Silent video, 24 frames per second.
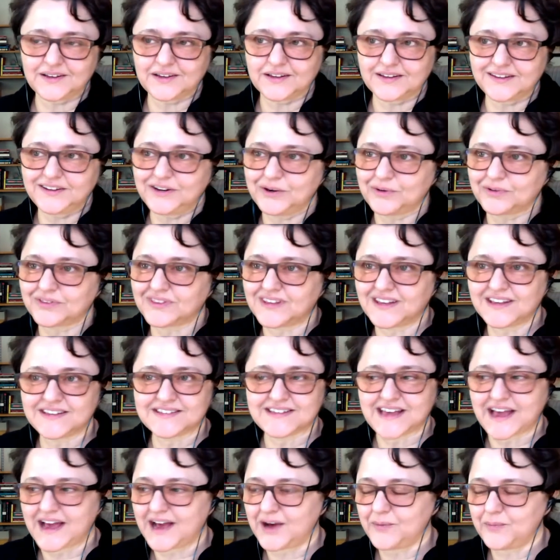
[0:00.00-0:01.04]
you know, things
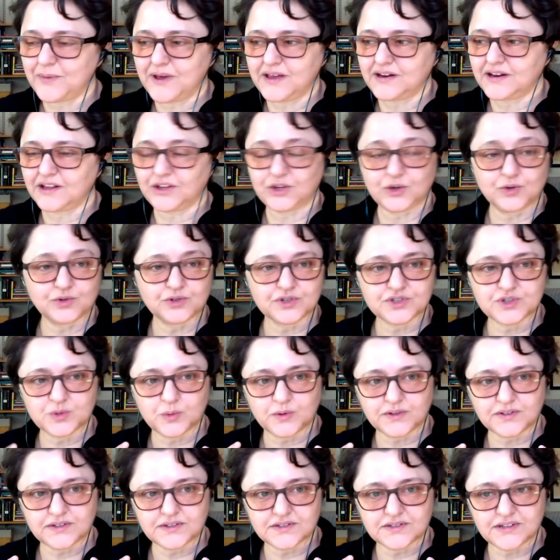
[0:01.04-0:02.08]
happen and you just
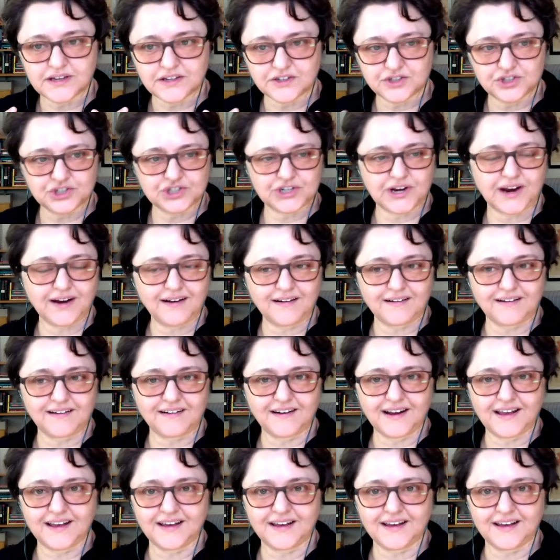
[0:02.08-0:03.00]
want to, like, share.